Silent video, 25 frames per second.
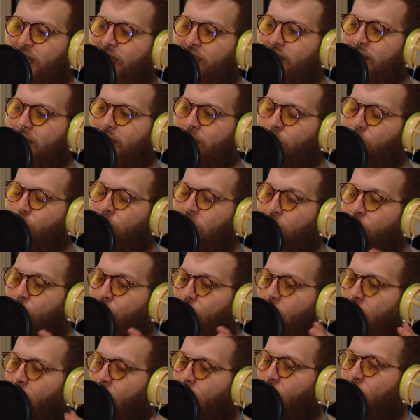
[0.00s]
is when
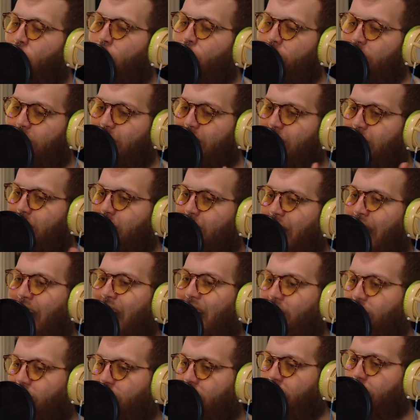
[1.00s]
we're only
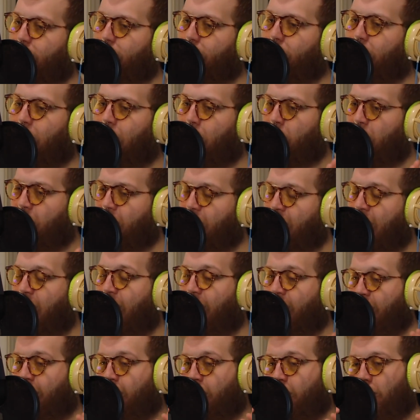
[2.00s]
detaching from the
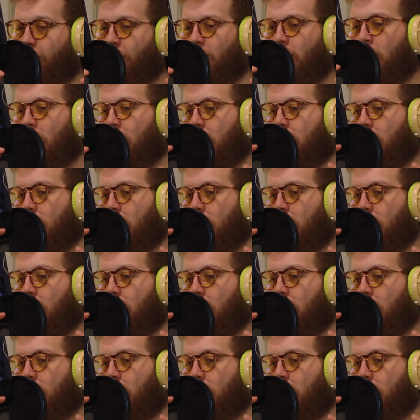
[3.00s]
negative,